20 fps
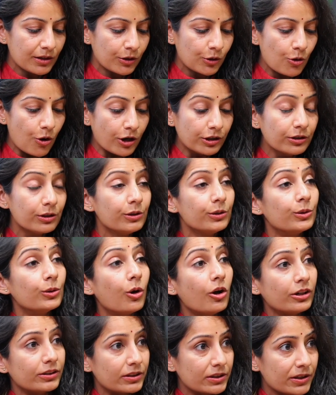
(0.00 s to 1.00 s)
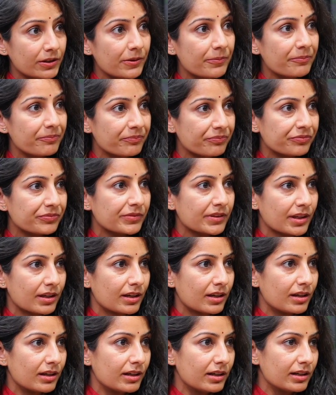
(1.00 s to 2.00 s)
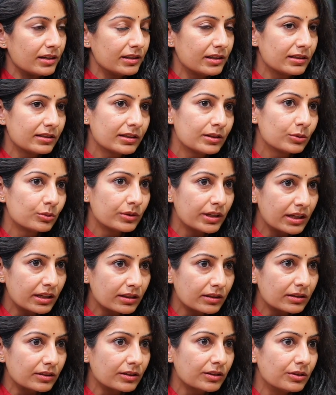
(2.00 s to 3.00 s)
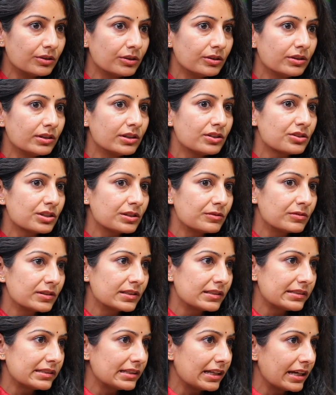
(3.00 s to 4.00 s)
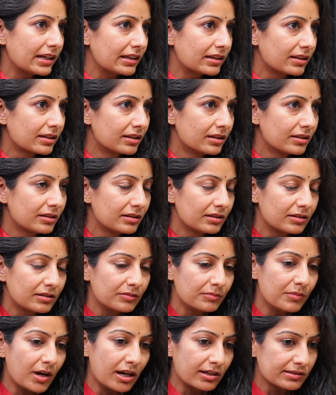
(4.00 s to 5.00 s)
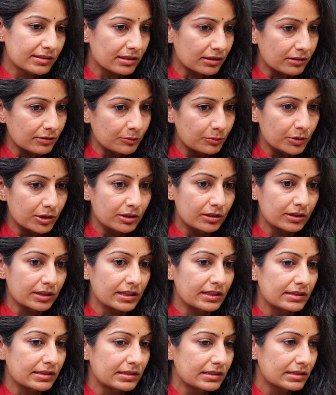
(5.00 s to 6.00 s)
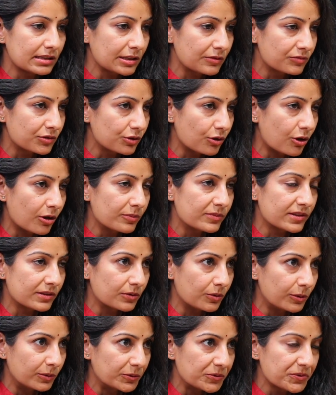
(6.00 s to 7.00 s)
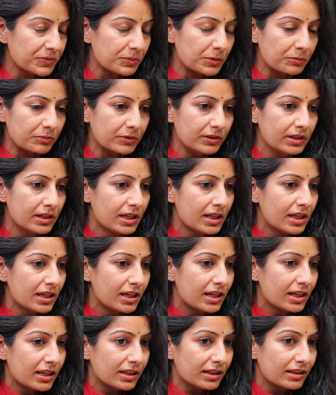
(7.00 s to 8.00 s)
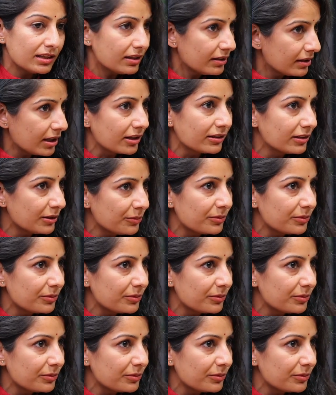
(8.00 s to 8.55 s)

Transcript: got a lot, including, the achievers like Mark Zuckerberg and Steve Jobs and all those people, they're regular